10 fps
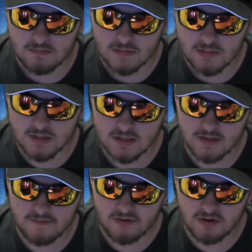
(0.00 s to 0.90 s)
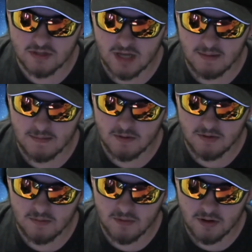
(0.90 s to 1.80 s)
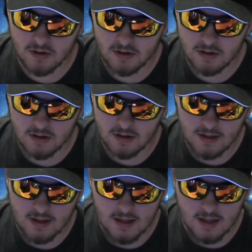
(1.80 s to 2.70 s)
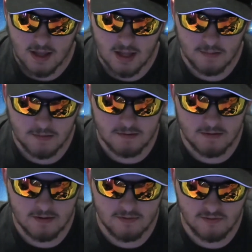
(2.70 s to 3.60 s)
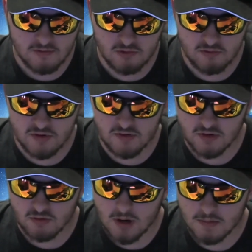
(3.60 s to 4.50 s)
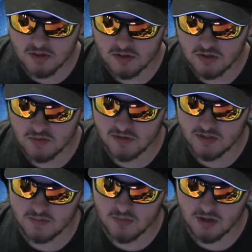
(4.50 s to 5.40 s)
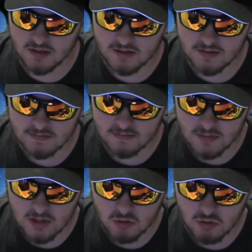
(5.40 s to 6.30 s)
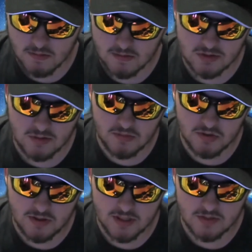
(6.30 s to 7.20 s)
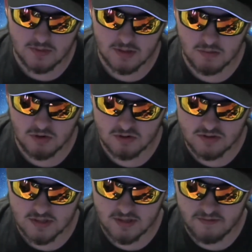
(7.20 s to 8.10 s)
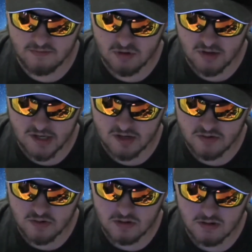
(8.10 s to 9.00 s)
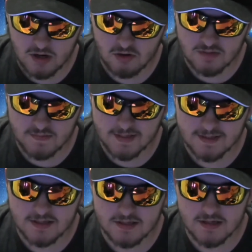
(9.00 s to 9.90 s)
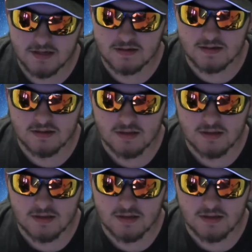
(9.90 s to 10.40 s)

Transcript: This is the first time I'm doing one, and I'm going to be reviewing Robert Zubrin's books. Robert Zubrin is one of the most influential aerospace engineers